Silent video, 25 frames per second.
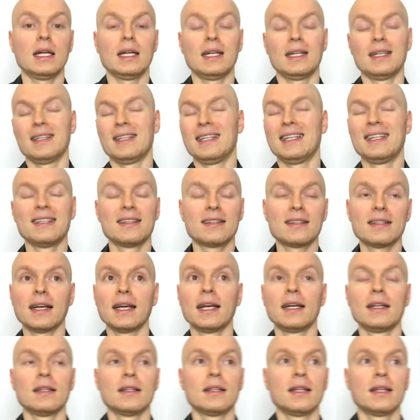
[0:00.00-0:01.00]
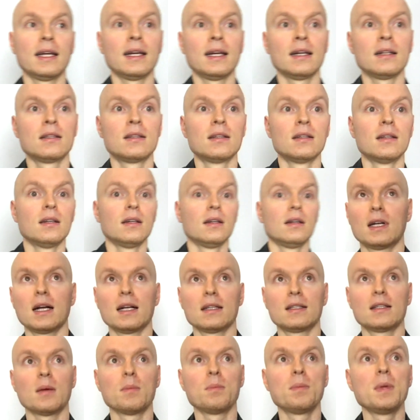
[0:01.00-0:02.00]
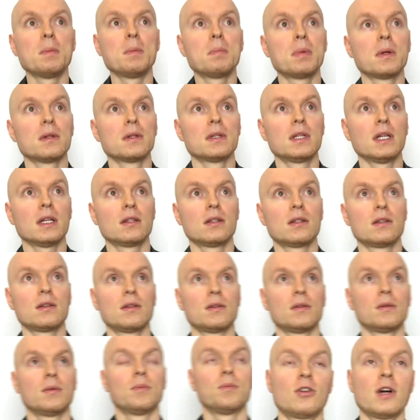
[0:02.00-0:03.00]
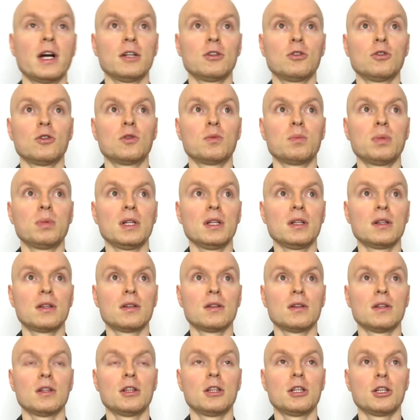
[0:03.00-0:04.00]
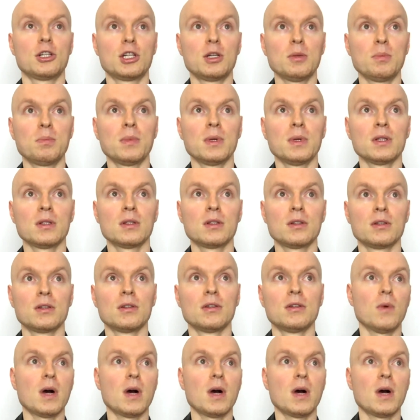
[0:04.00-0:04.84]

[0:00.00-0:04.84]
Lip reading: And in saying that, there are some people that try to split the shipment,